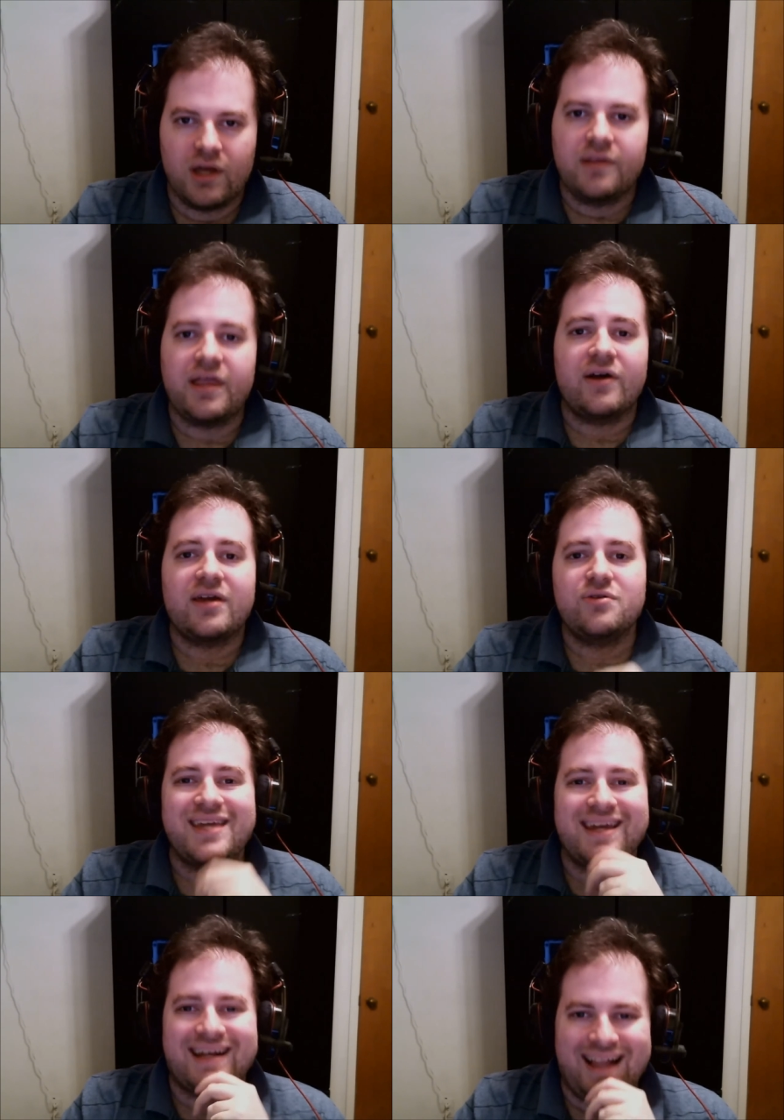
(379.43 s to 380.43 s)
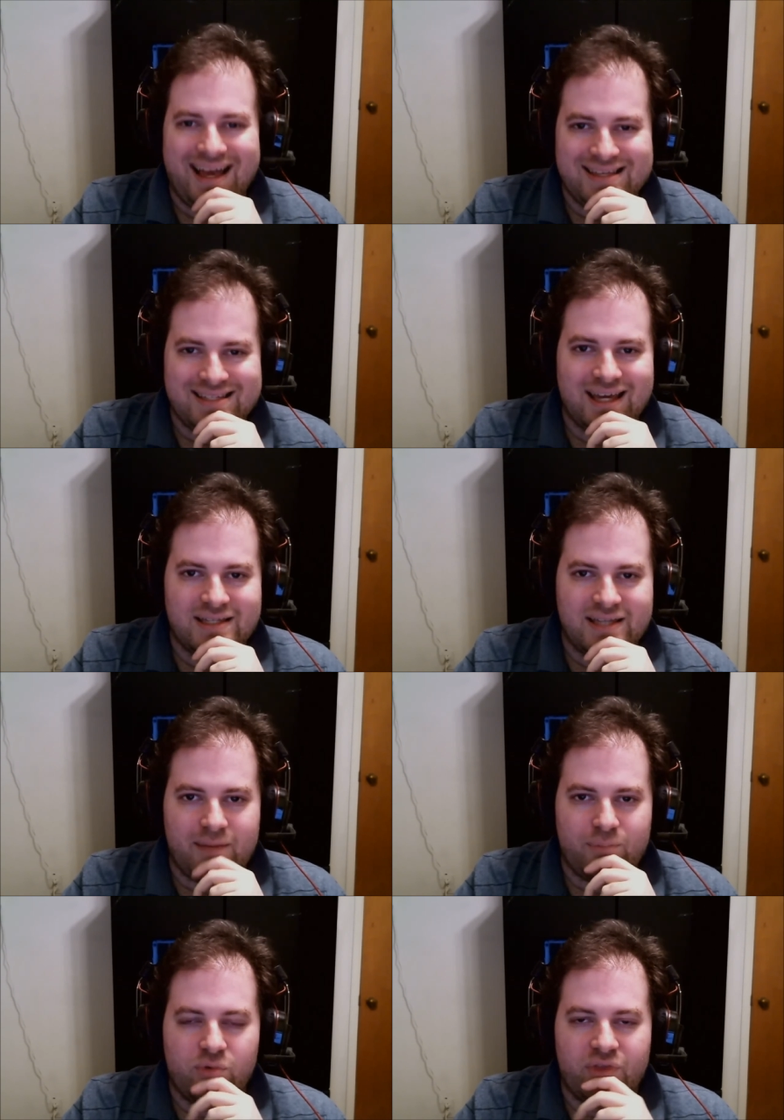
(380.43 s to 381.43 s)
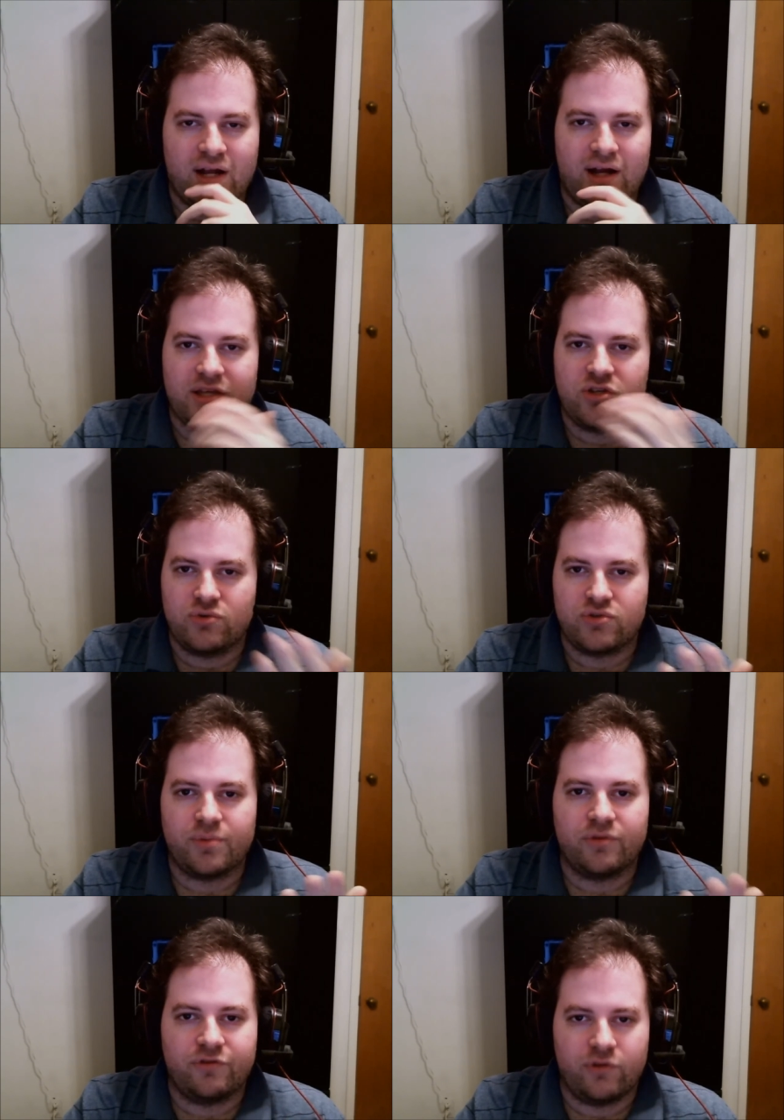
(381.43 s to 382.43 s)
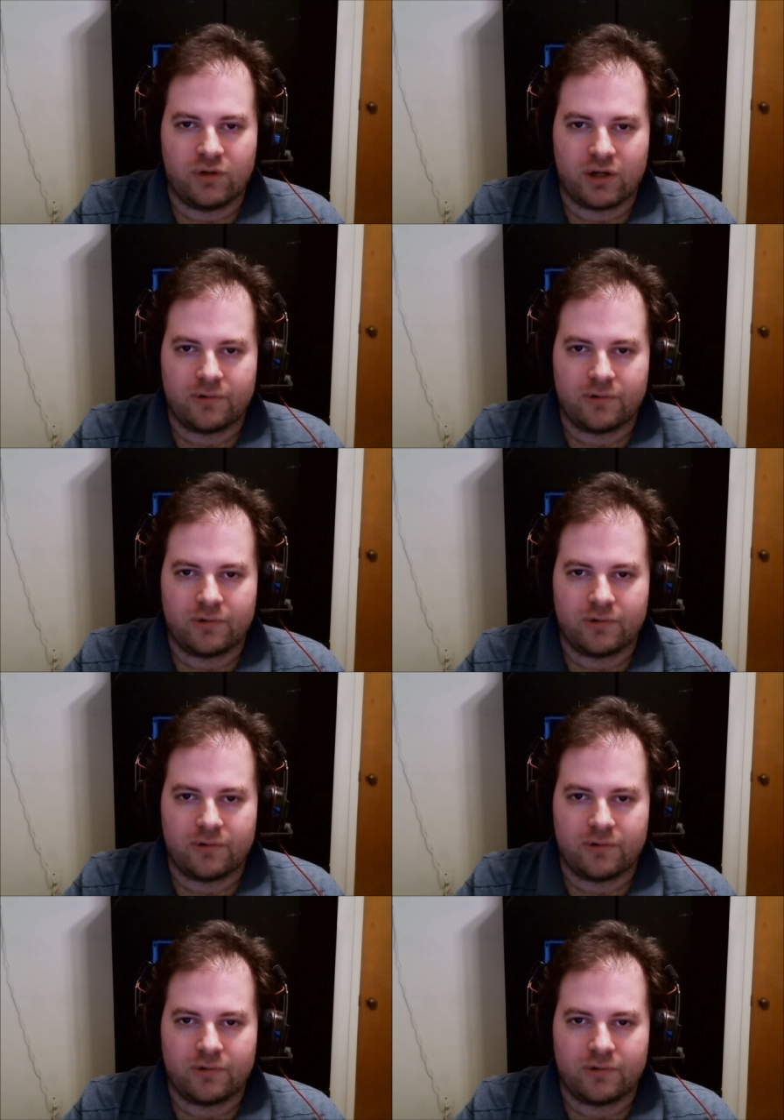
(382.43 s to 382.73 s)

Now, here's a classic example that I used before.